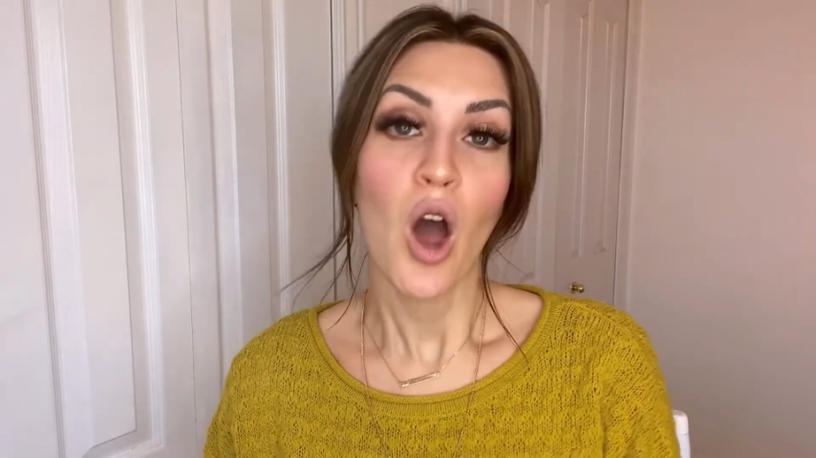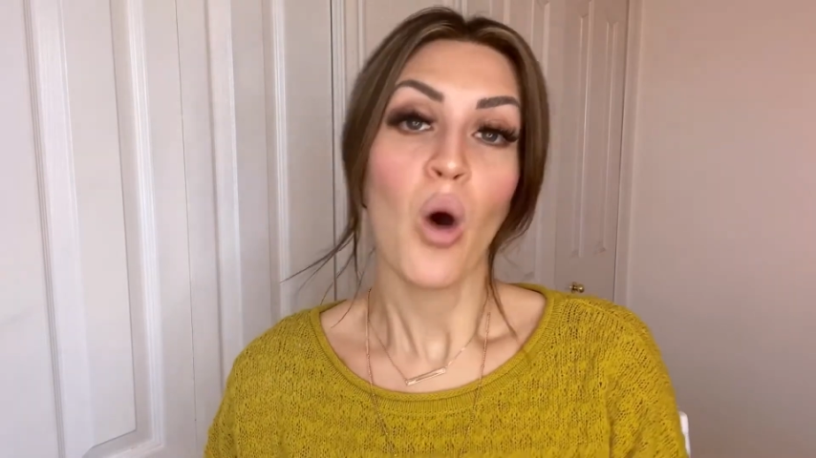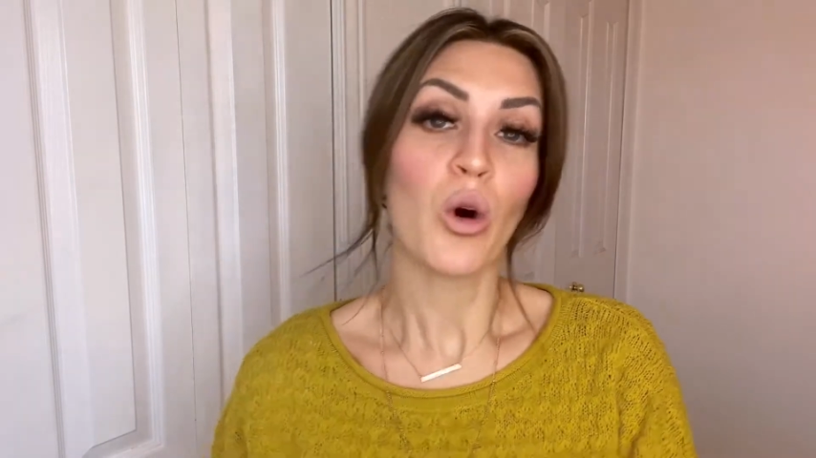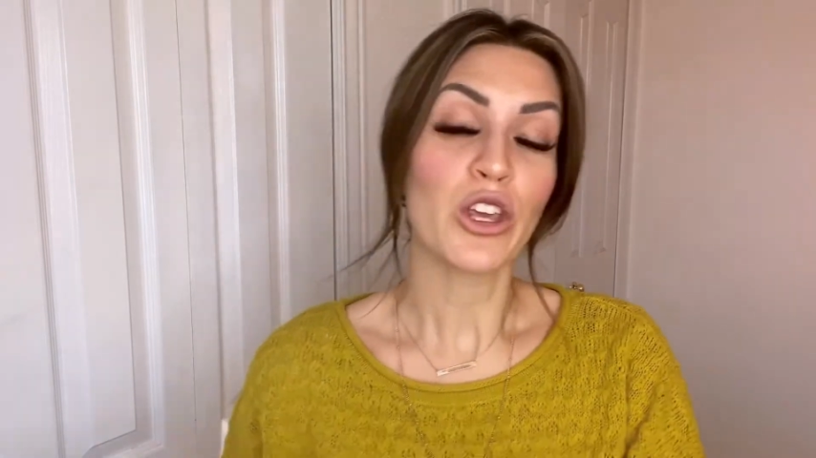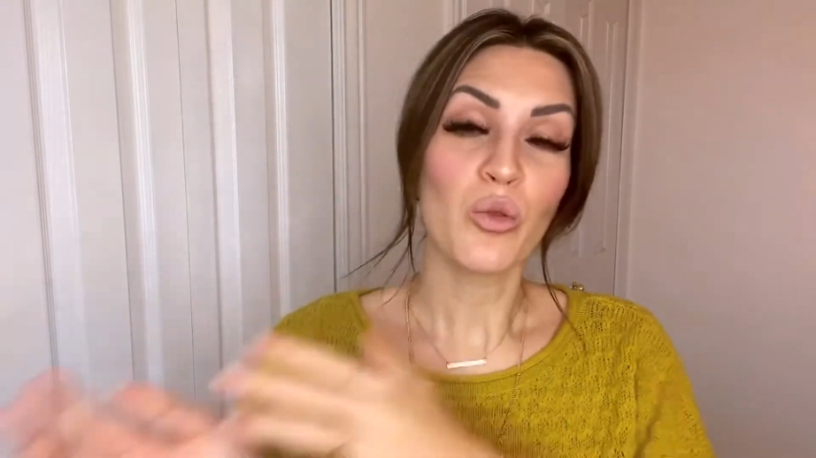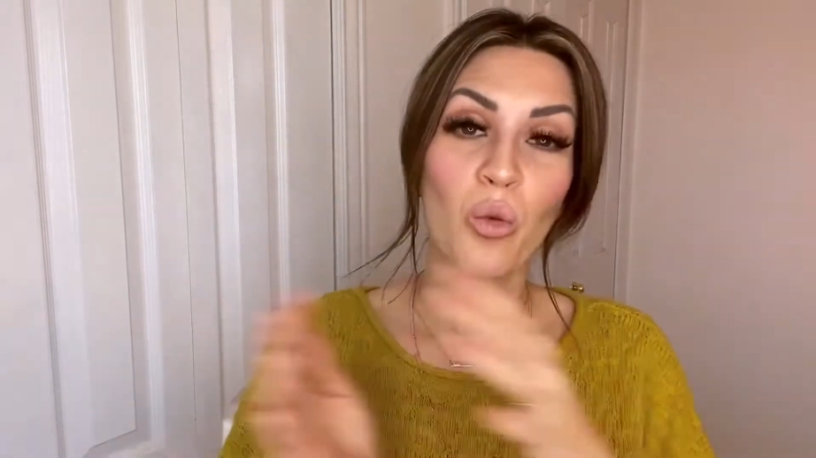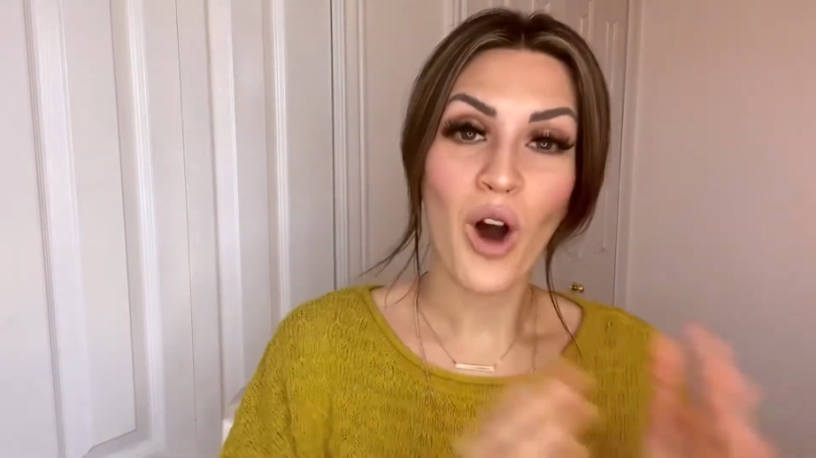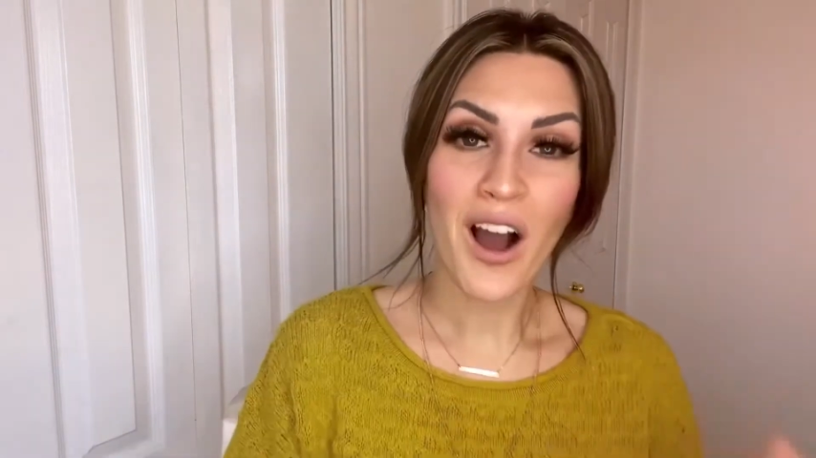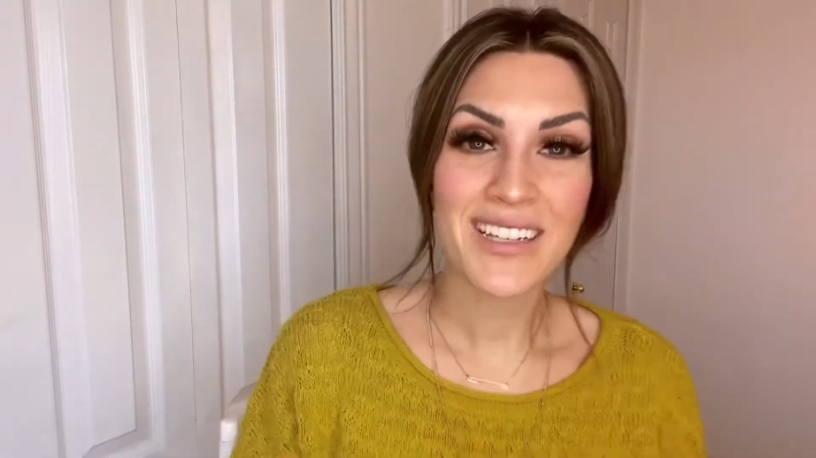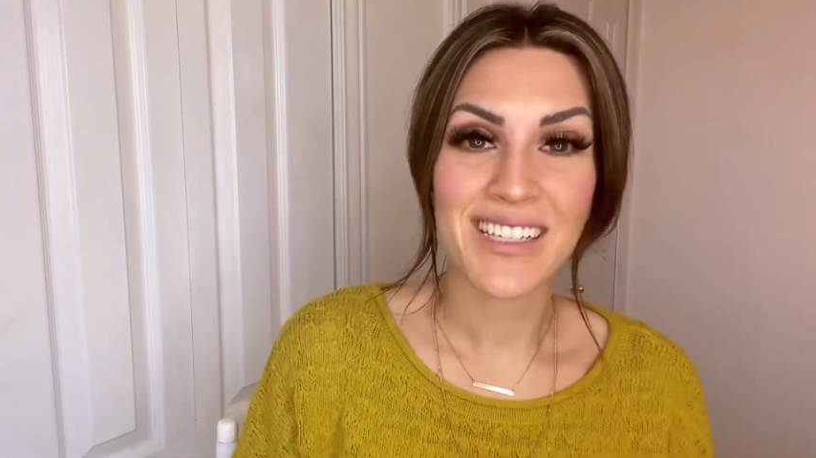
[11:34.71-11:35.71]
what you
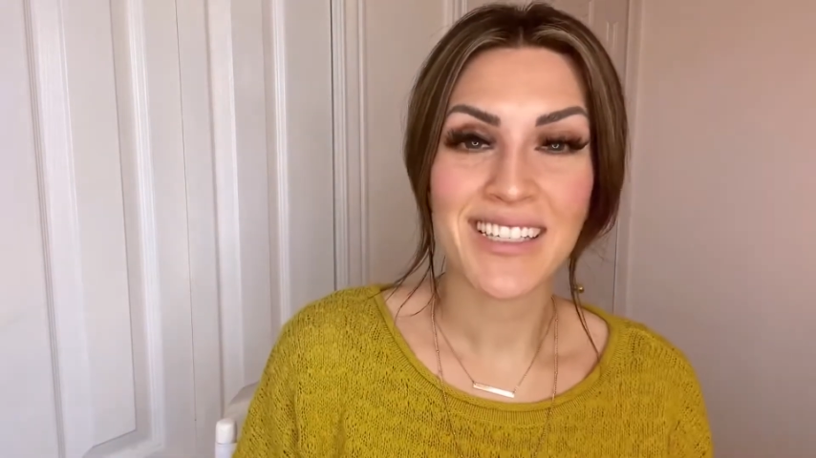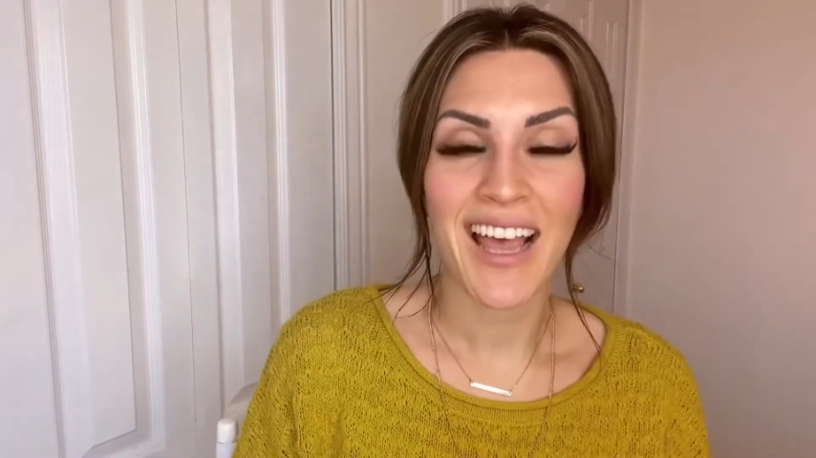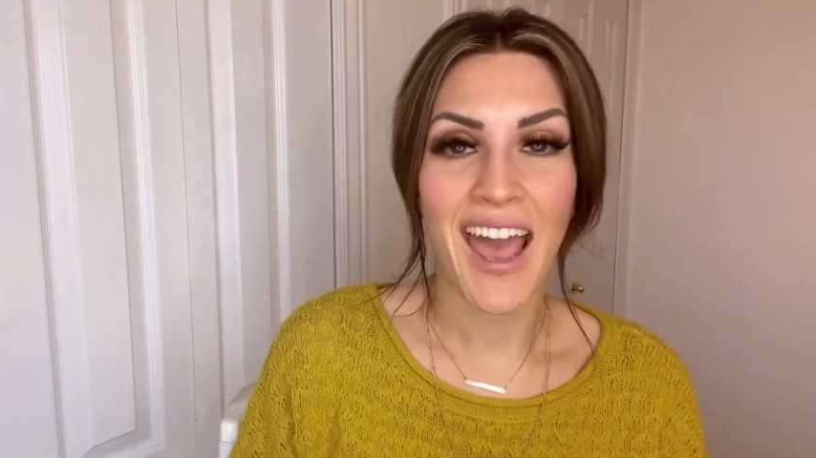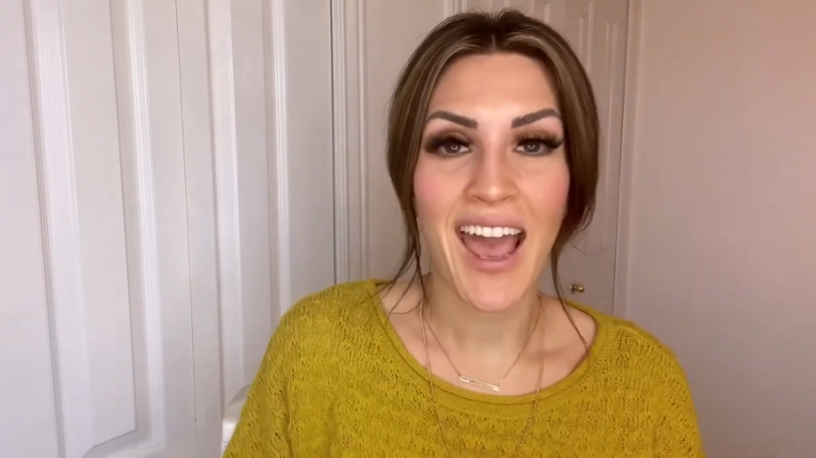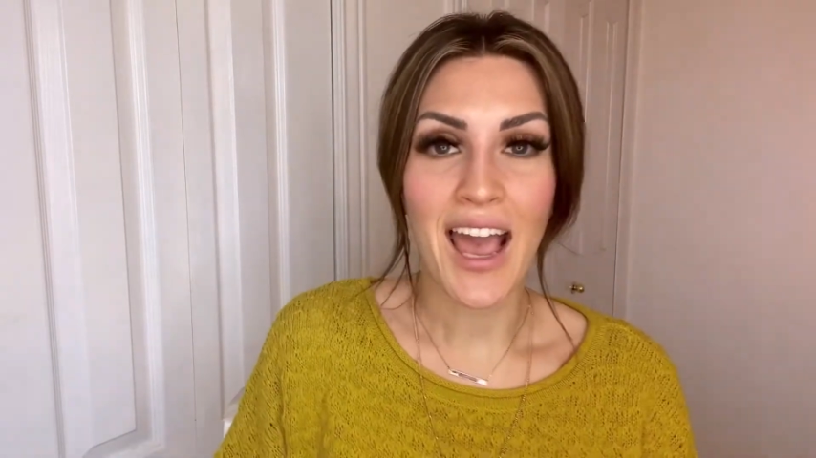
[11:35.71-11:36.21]
want to say